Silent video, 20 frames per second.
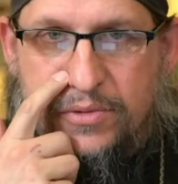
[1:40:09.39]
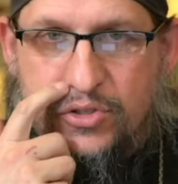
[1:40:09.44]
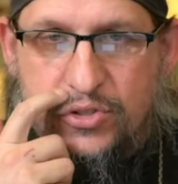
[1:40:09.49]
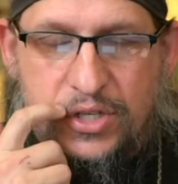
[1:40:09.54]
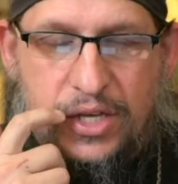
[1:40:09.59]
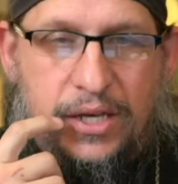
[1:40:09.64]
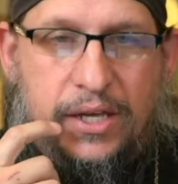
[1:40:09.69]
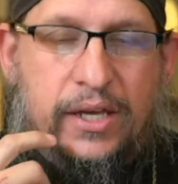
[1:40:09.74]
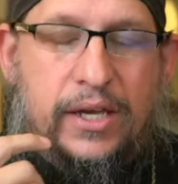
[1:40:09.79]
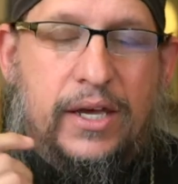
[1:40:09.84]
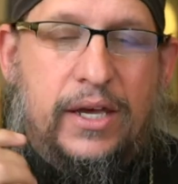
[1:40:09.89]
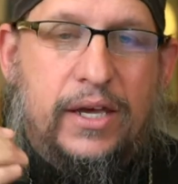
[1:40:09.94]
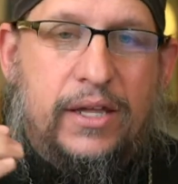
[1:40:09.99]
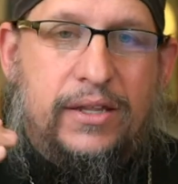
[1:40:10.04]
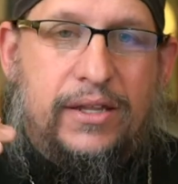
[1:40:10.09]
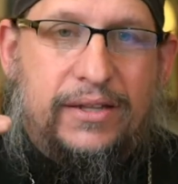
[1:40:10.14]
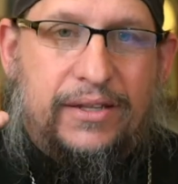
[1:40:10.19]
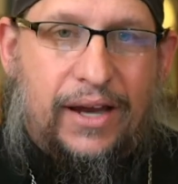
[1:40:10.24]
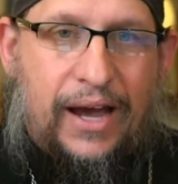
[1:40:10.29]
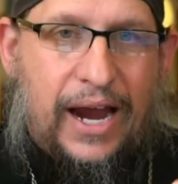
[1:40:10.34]
See,
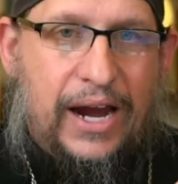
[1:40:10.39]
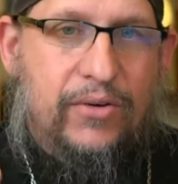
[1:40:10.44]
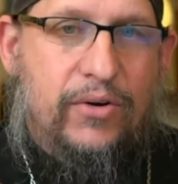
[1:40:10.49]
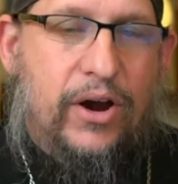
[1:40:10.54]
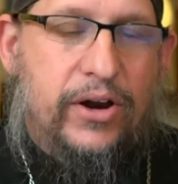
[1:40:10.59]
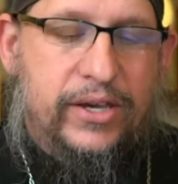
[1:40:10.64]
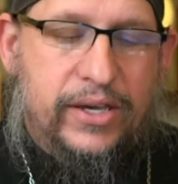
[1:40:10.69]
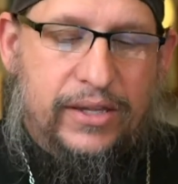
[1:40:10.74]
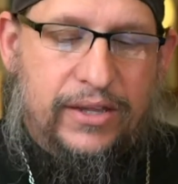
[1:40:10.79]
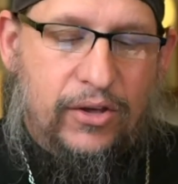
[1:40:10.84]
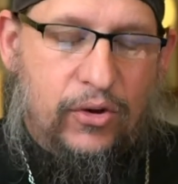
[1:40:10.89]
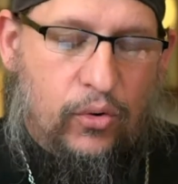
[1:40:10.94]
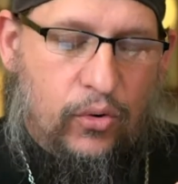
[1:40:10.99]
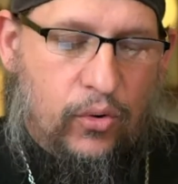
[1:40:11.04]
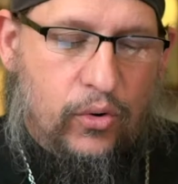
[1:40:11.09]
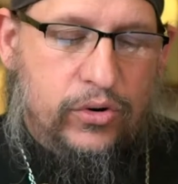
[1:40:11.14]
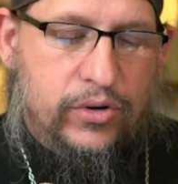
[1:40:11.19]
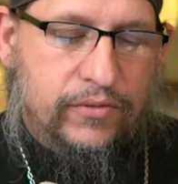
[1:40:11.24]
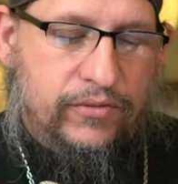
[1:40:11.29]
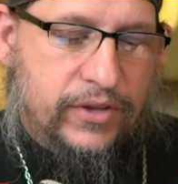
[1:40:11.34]
the hierarchy, the
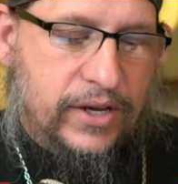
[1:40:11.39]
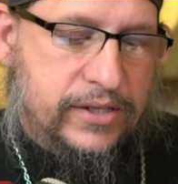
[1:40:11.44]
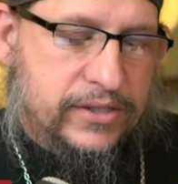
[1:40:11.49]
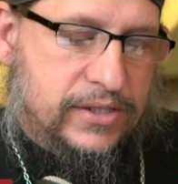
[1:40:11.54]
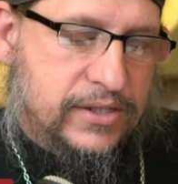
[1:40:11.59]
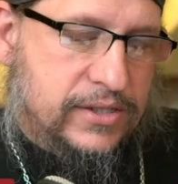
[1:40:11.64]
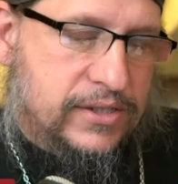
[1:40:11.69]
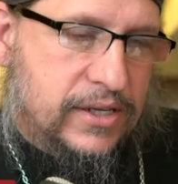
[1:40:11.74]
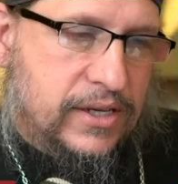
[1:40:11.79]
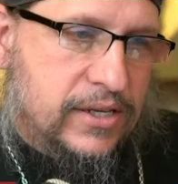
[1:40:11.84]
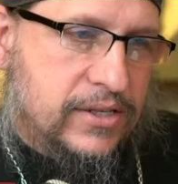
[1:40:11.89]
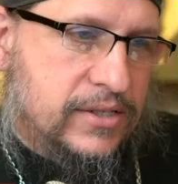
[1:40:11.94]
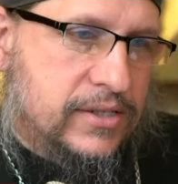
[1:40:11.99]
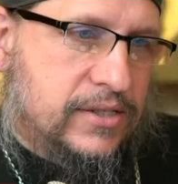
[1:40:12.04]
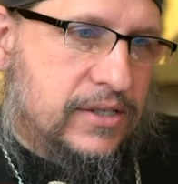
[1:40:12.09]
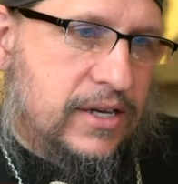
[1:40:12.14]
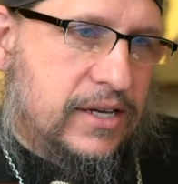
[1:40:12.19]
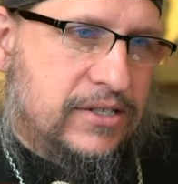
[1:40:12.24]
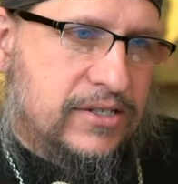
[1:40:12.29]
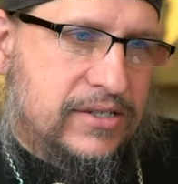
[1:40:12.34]
order of things is
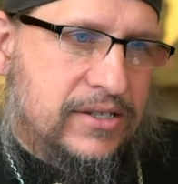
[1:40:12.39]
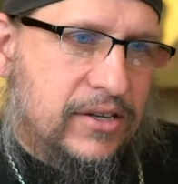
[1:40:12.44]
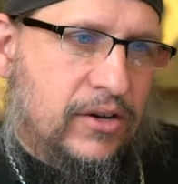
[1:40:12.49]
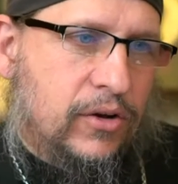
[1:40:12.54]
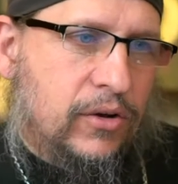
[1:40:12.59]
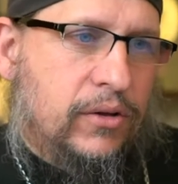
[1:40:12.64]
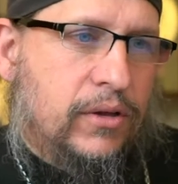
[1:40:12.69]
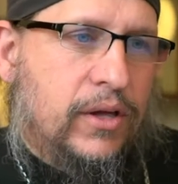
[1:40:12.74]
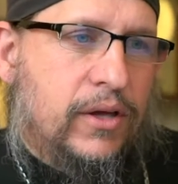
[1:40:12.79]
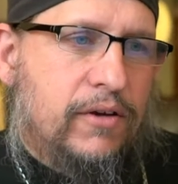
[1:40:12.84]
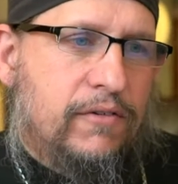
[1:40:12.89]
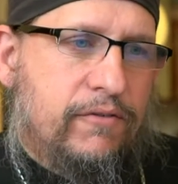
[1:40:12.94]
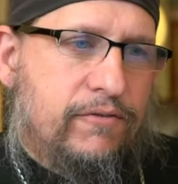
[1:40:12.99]
is is still